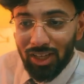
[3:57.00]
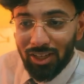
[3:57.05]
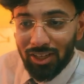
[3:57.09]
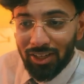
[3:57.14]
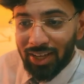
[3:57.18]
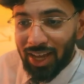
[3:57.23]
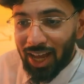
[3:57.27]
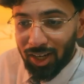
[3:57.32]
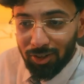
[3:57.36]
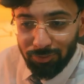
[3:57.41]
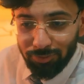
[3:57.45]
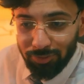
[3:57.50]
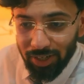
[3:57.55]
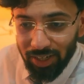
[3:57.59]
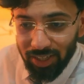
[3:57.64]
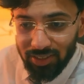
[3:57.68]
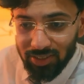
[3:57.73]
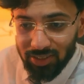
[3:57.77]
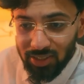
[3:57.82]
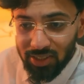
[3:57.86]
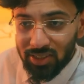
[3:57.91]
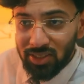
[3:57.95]
cat
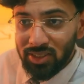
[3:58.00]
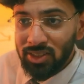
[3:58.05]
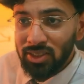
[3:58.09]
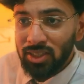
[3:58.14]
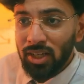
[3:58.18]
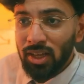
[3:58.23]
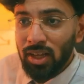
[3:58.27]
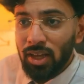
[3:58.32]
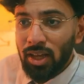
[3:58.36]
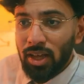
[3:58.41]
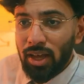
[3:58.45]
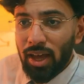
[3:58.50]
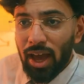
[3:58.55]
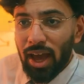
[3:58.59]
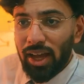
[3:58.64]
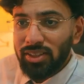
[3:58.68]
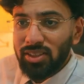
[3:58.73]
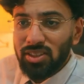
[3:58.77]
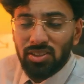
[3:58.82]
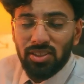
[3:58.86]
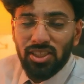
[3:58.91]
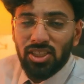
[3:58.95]
phrases,
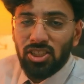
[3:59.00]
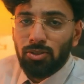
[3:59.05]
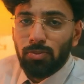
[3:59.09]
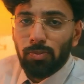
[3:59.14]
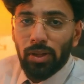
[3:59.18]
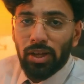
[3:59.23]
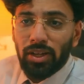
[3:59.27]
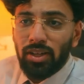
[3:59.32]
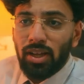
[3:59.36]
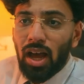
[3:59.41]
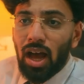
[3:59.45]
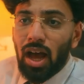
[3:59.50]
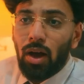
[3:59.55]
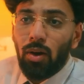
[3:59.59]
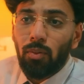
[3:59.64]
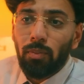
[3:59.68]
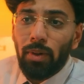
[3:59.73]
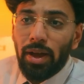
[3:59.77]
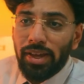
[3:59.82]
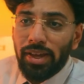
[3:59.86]
and just explain how my